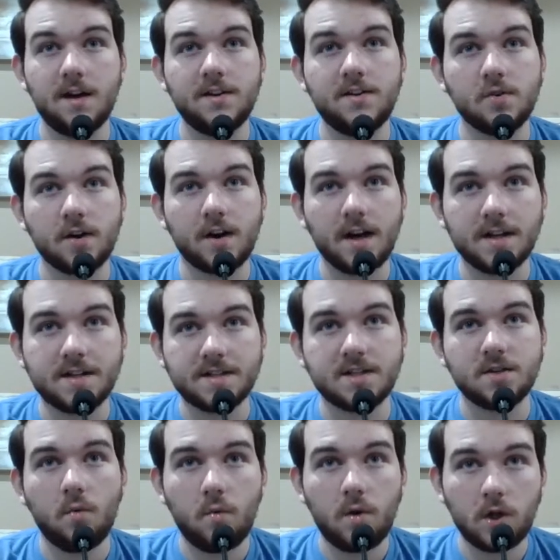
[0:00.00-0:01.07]
Your guts
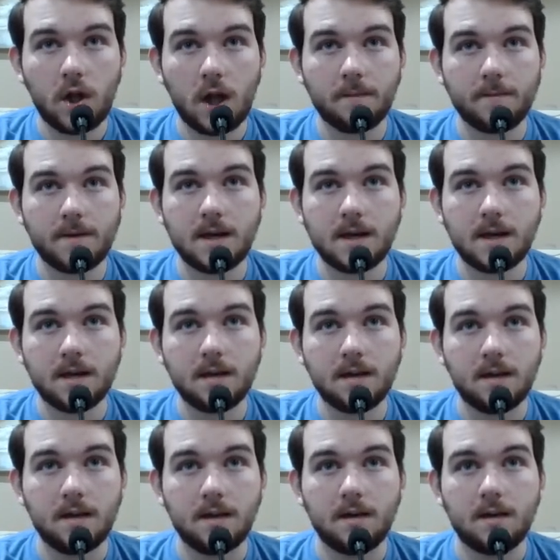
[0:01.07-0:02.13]
will be
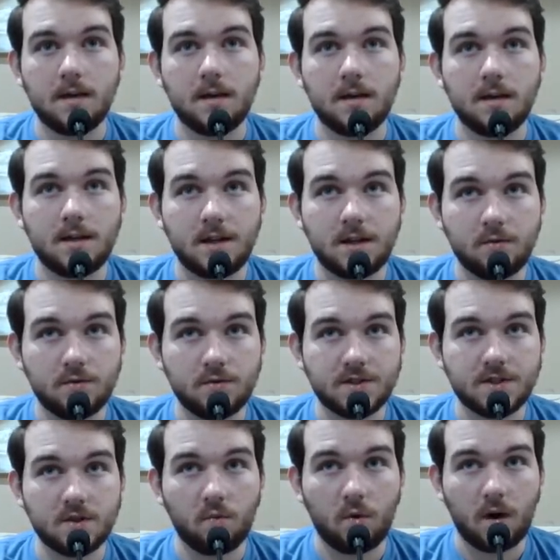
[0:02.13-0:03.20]

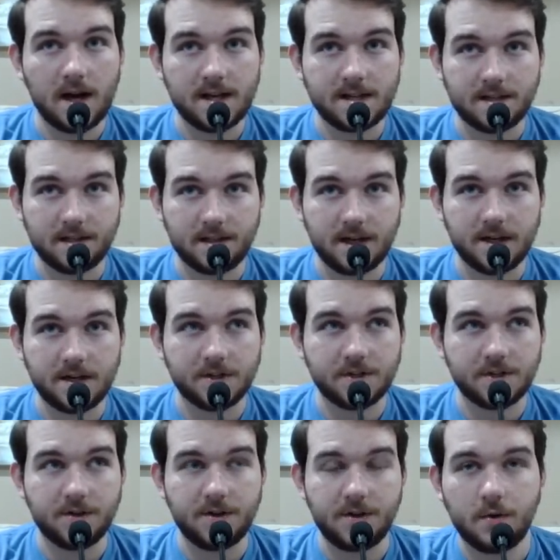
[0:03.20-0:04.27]
used wisely, I
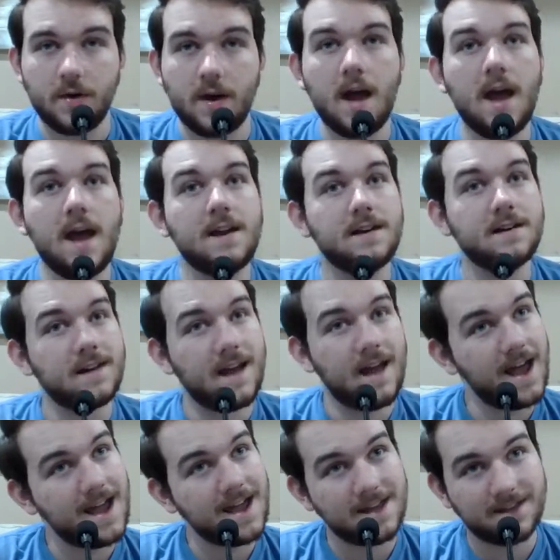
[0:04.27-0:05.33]
assure you. And
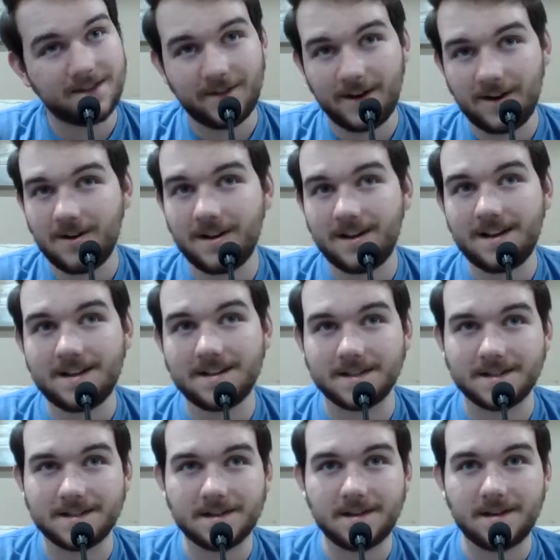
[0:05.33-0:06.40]
hey, there it is.